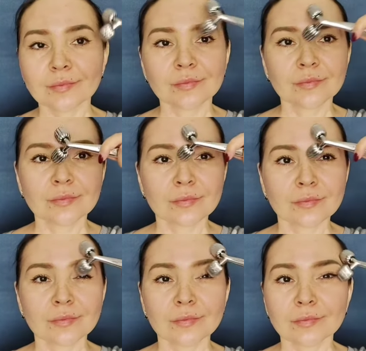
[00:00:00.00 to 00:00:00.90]

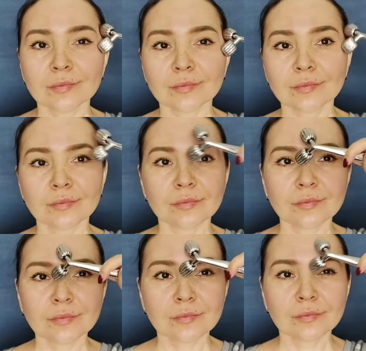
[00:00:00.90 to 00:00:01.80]

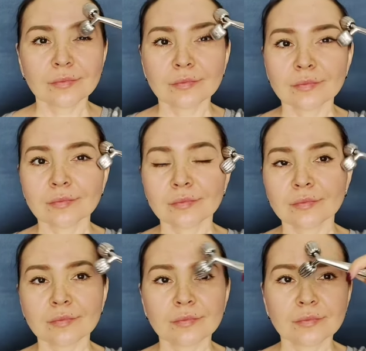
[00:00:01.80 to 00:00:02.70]

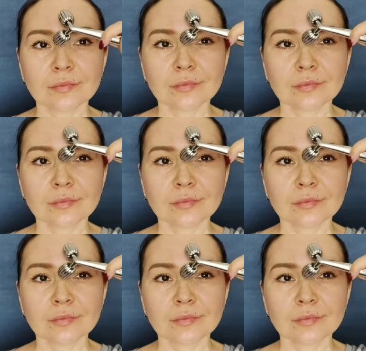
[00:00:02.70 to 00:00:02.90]
(silence)